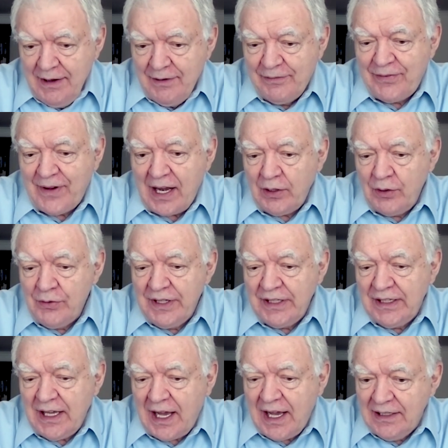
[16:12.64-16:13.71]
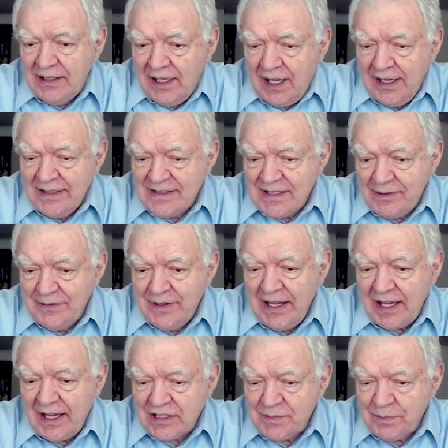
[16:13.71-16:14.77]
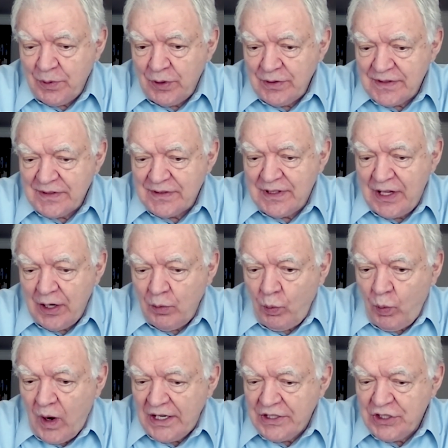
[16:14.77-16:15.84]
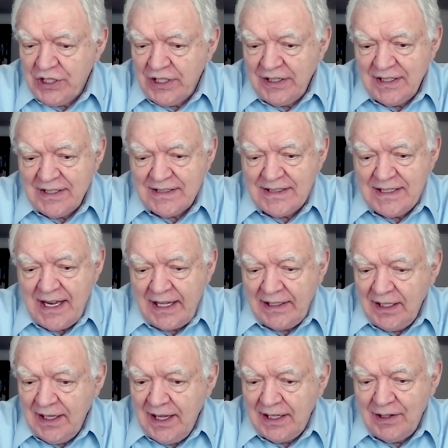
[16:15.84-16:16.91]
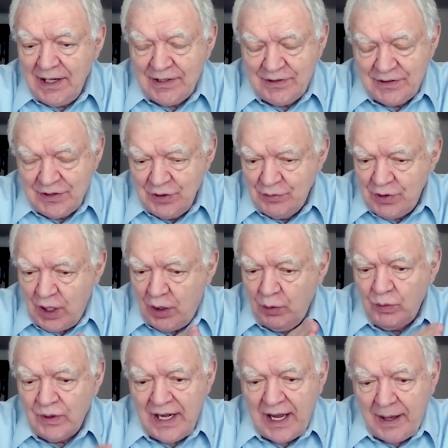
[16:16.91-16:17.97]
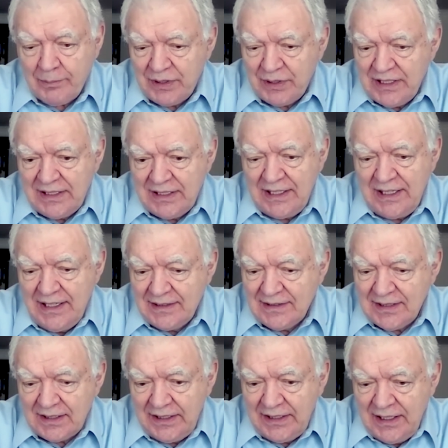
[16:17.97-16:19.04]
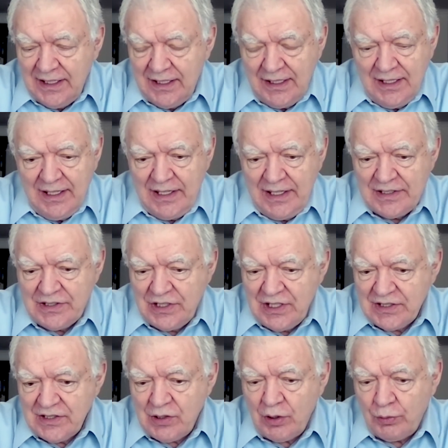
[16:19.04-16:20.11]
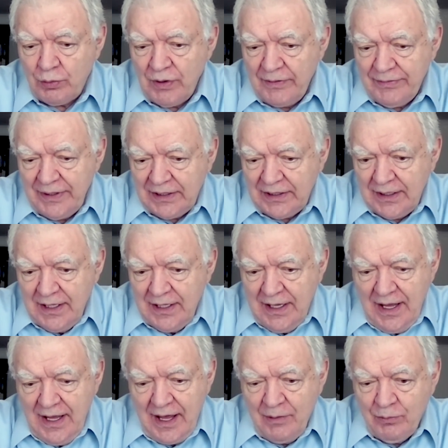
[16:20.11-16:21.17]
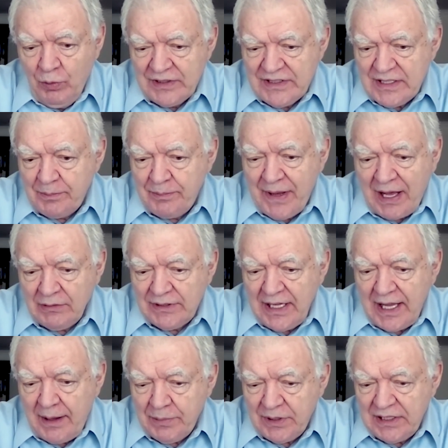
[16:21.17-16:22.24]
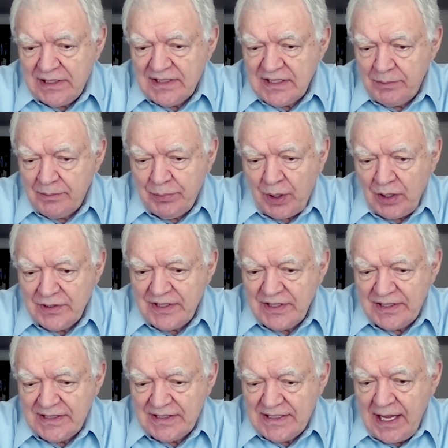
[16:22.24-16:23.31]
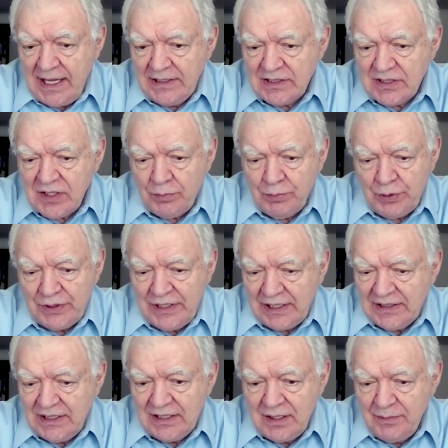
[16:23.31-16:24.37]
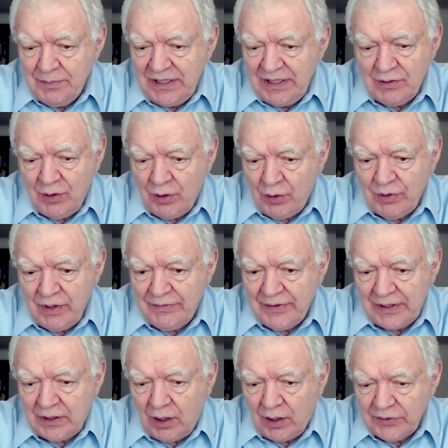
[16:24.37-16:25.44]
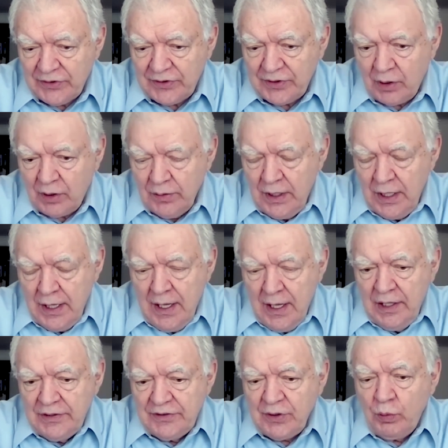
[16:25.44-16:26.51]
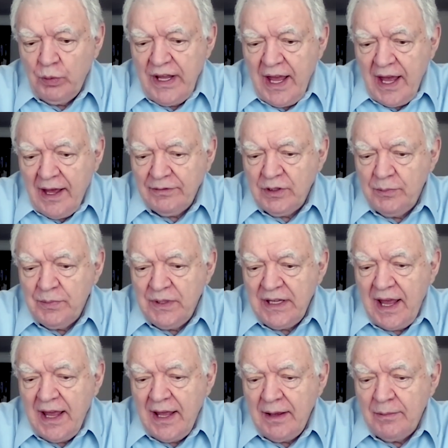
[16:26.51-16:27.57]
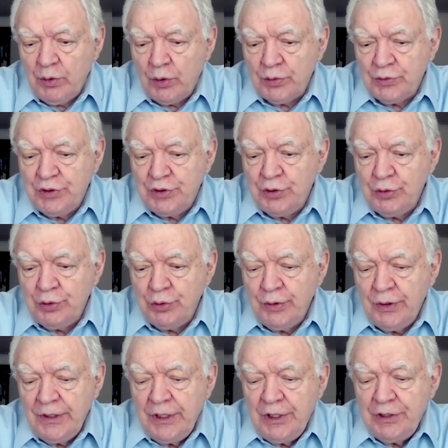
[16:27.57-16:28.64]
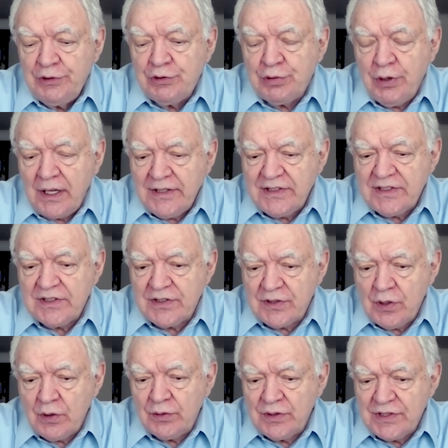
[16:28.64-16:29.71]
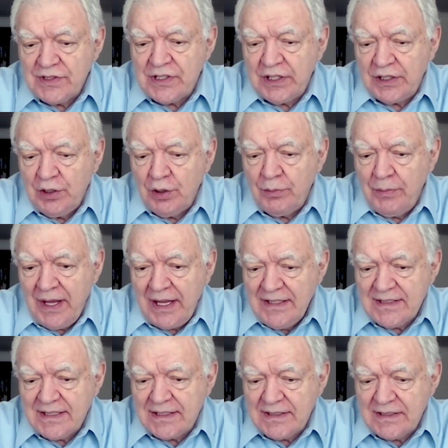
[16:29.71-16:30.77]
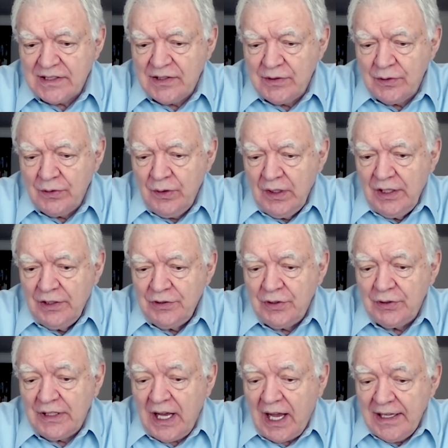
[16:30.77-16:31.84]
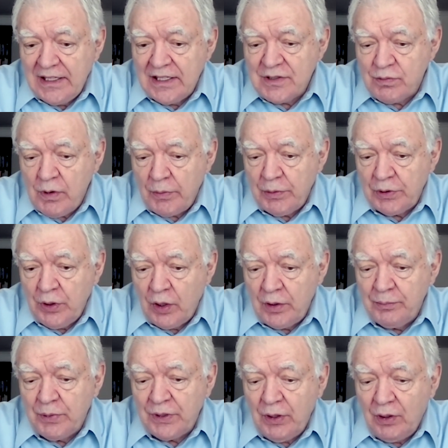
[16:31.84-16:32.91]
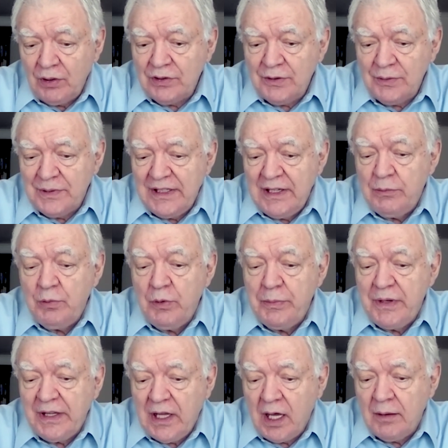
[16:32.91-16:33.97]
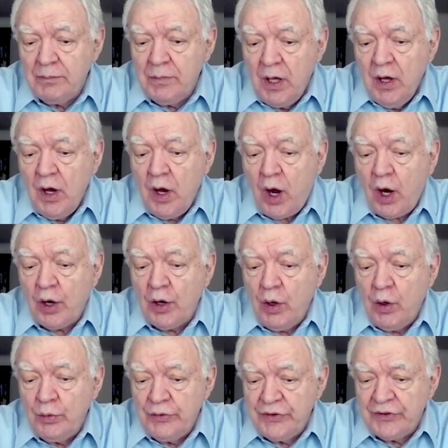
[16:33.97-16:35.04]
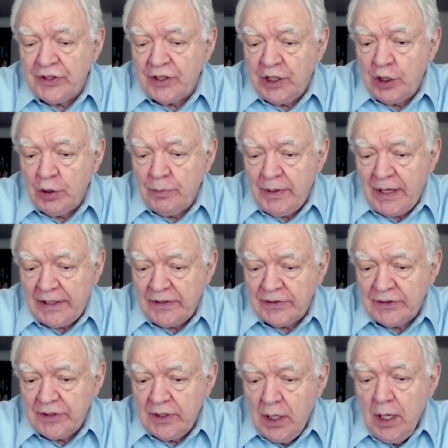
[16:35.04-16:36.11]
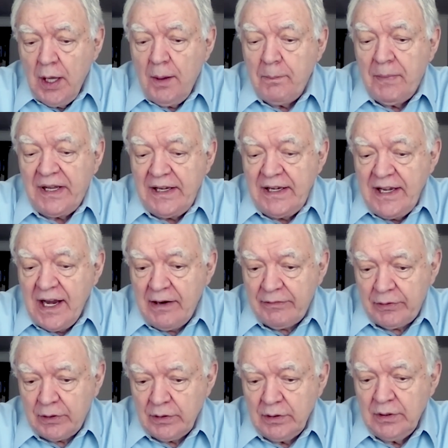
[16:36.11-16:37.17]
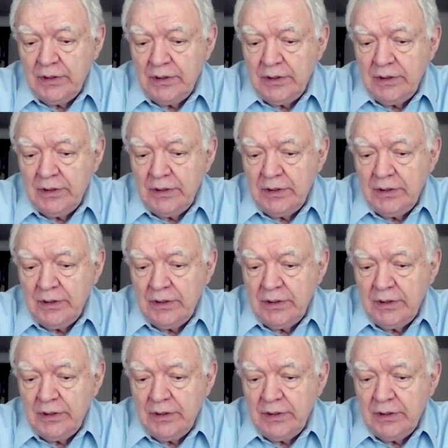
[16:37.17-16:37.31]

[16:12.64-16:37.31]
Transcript: follow the guidelines of the experts. They're watching this data. And as you know, what happened in Italy is just horrific. And what's about to happen in some parts of the states are predicted to be horrific also. So we have to be able to trust certain secure bases to guide us where we're going. But ultimately, we become our own secure base, but never